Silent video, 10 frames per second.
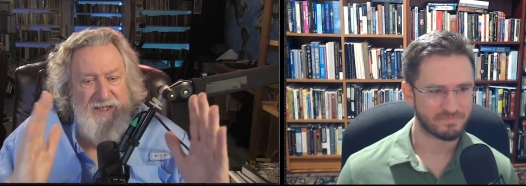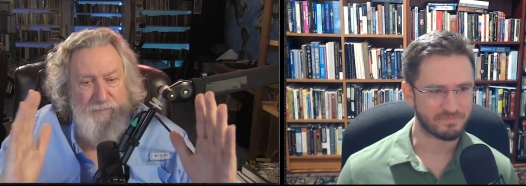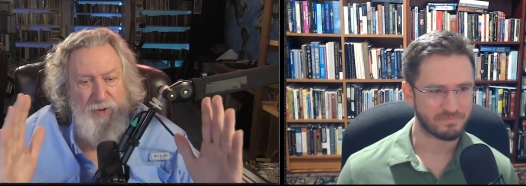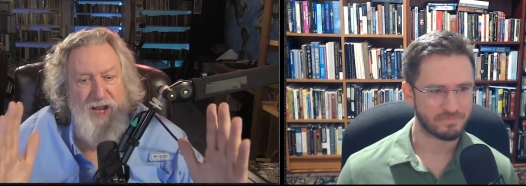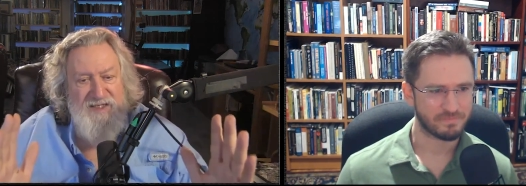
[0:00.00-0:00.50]
Speaker 1: the
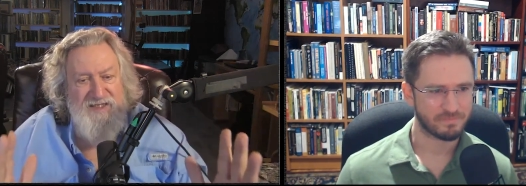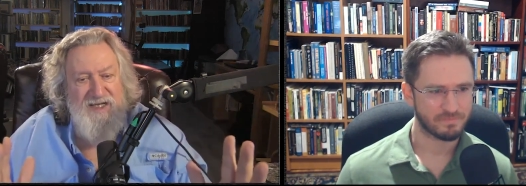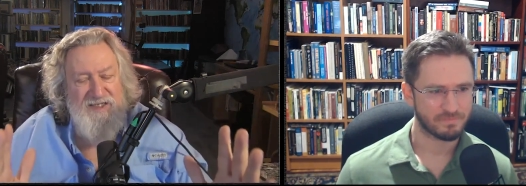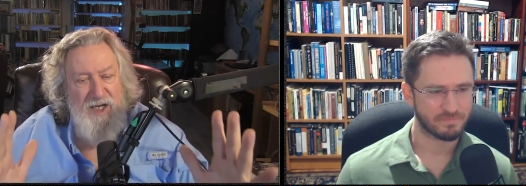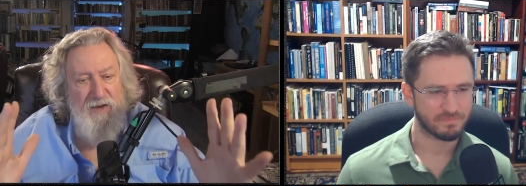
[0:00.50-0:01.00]

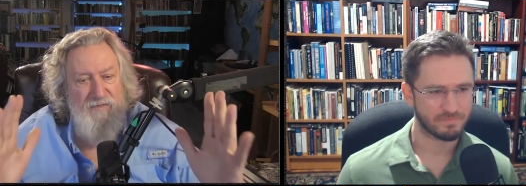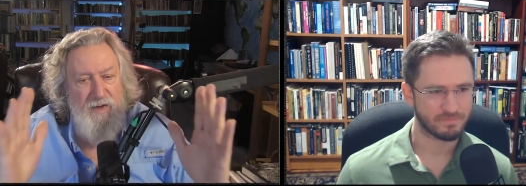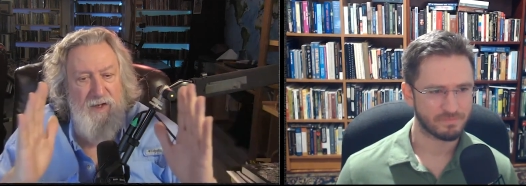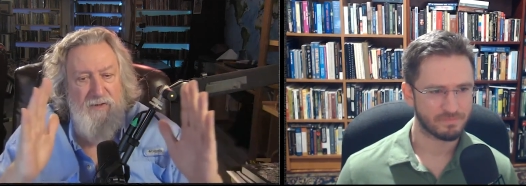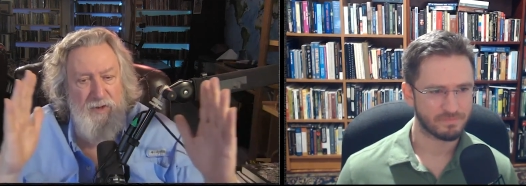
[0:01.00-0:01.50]
process of
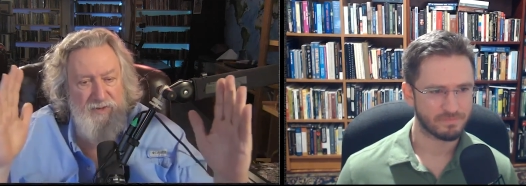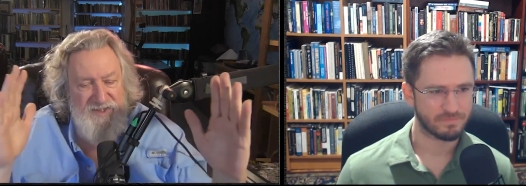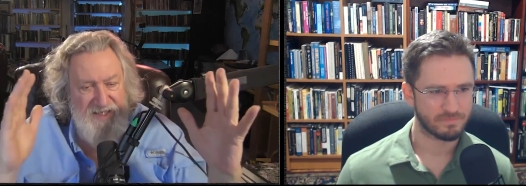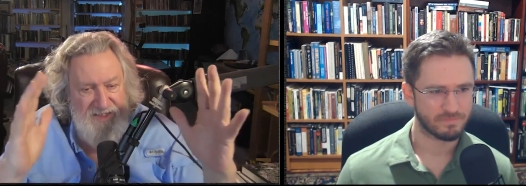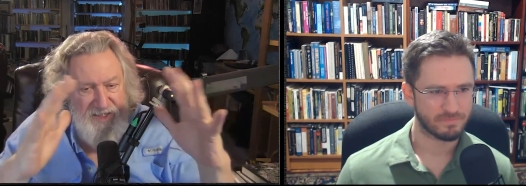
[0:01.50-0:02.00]
there was
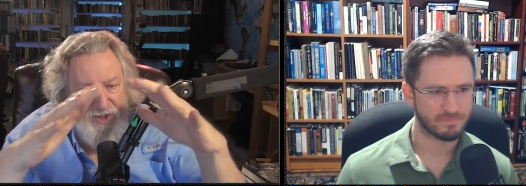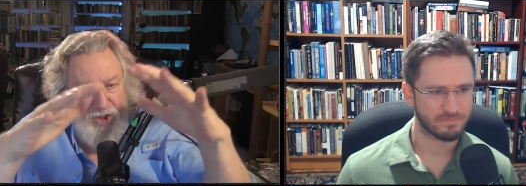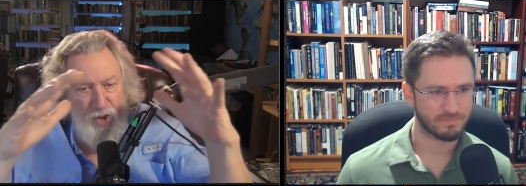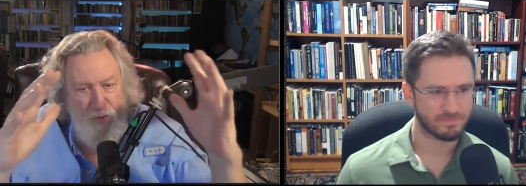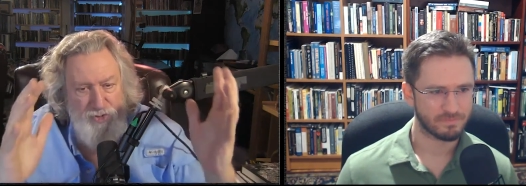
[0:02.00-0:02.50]
these
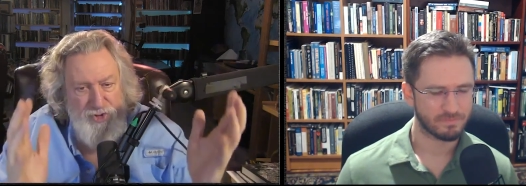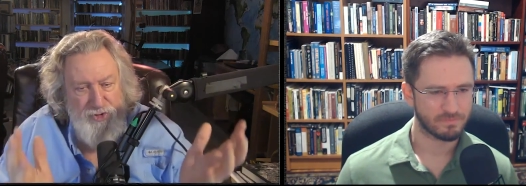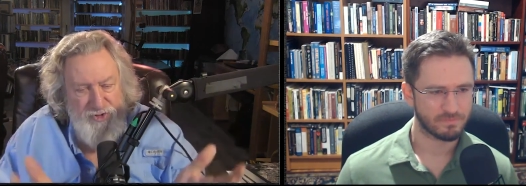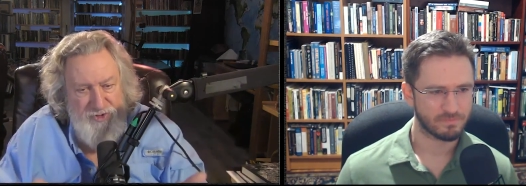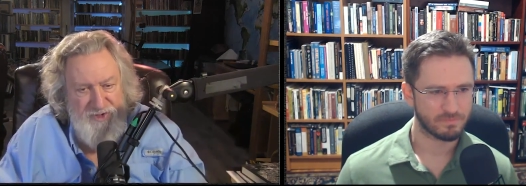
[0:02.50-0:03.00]

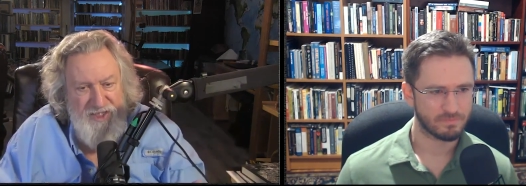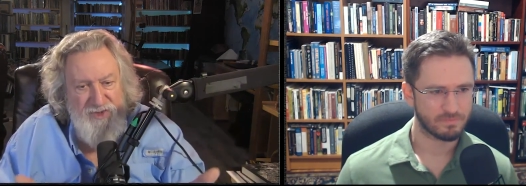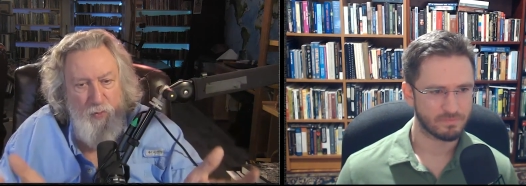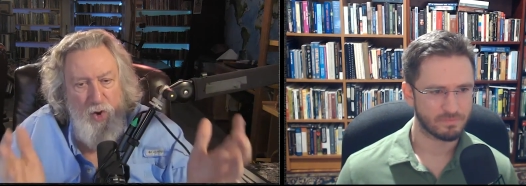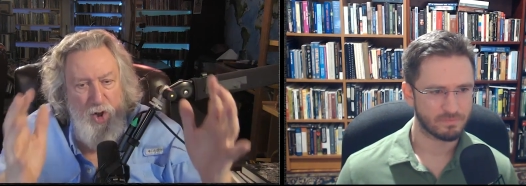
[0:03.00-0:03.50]
enclosures, these
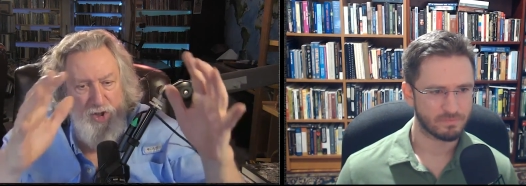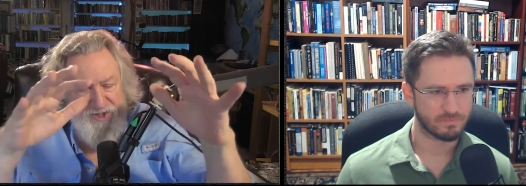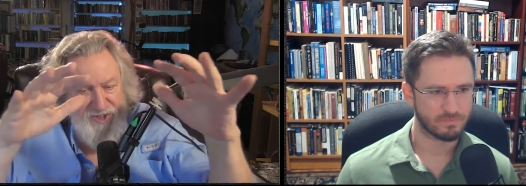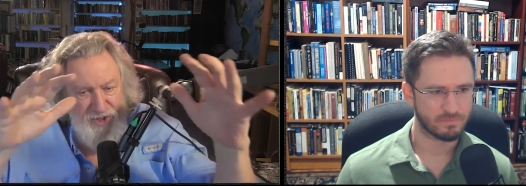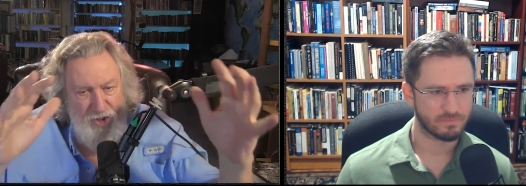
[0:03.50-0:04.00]
walls
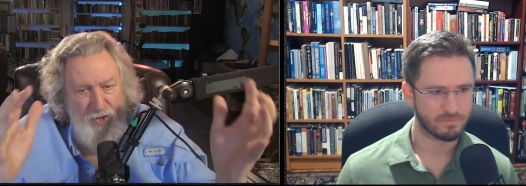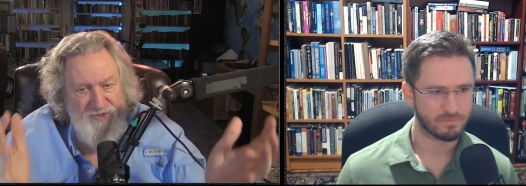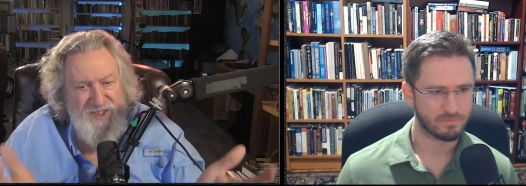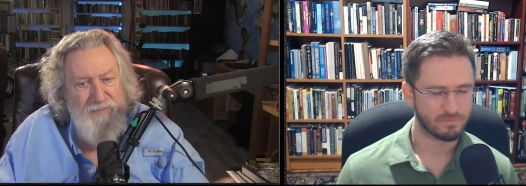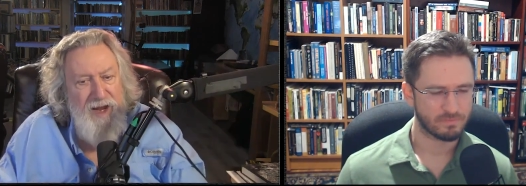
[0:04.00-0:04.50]

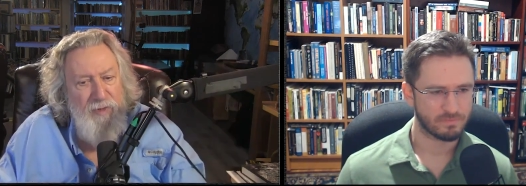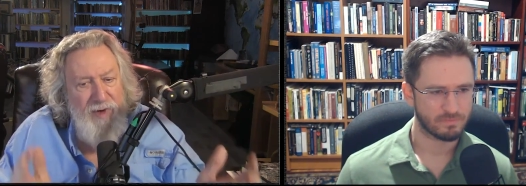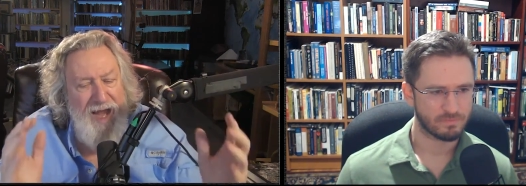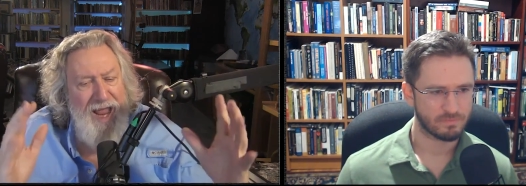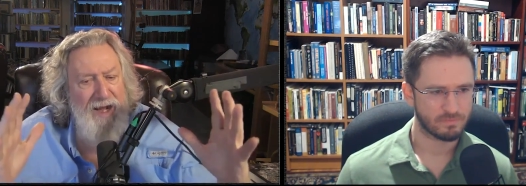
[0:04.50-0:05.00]
enclosing my
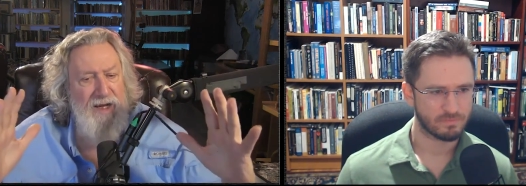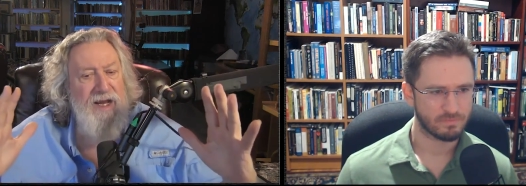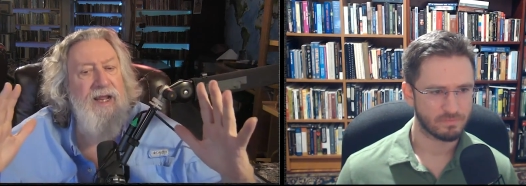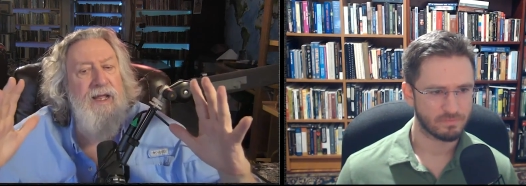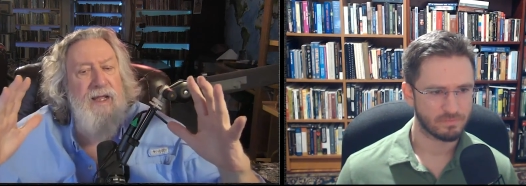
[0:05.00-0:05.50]
reality,